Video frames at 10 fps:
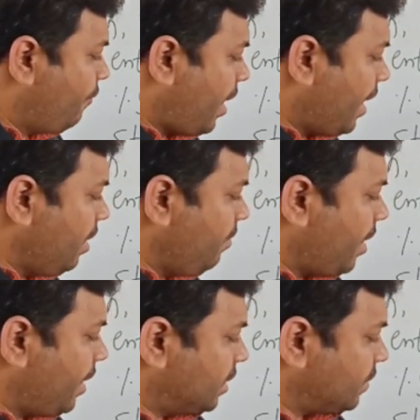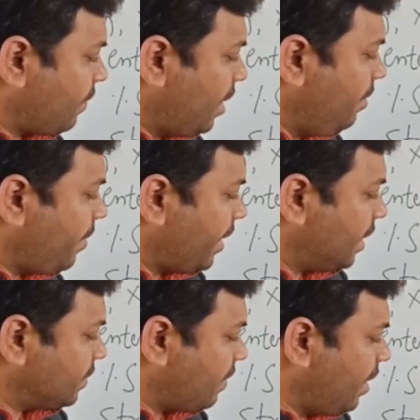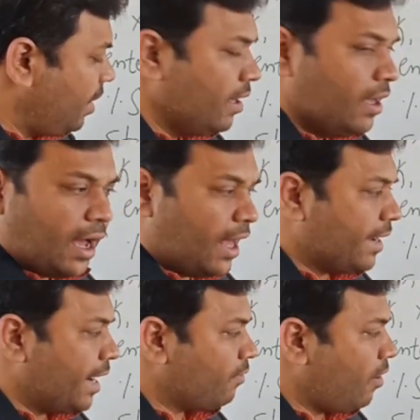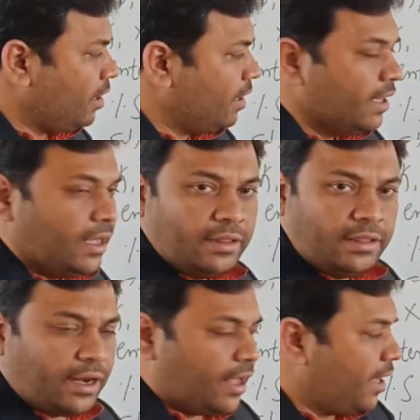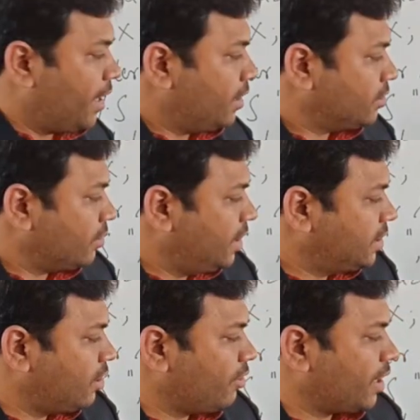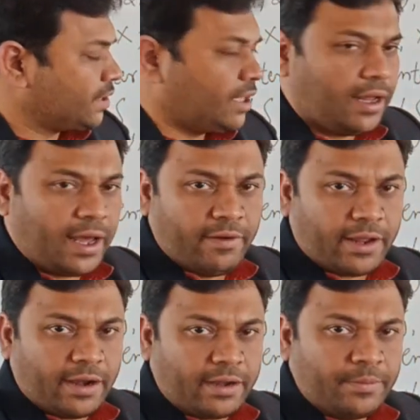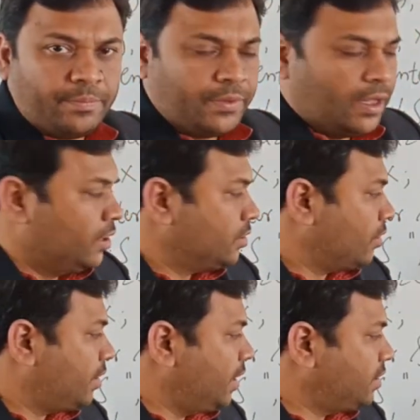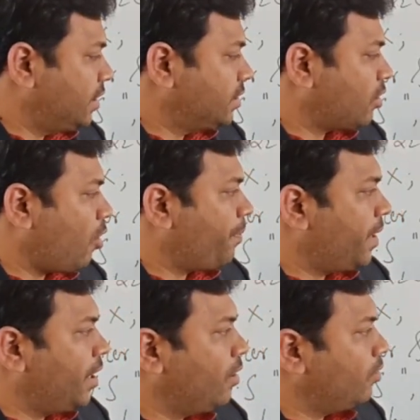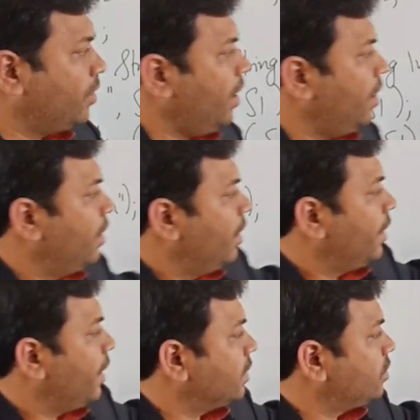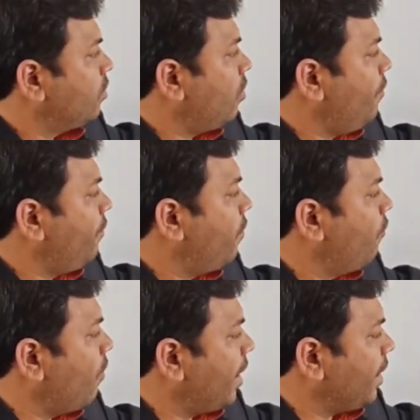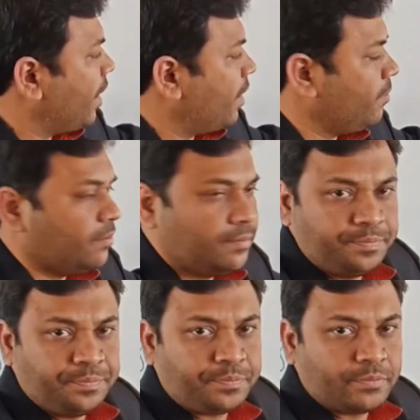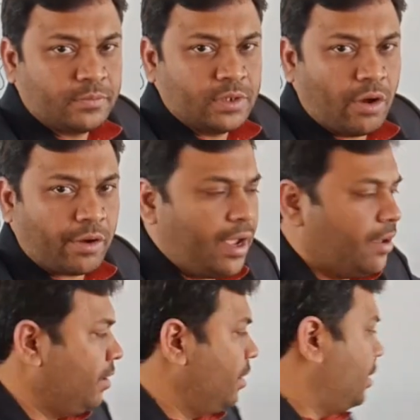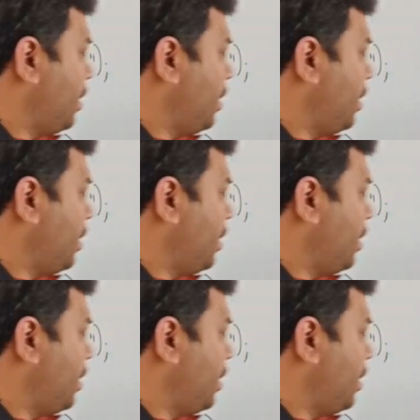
5 minus 1 minus 1. I'll get what? 3 here. So this location I will get. So this is copied into the S2 of 1 here. Okay.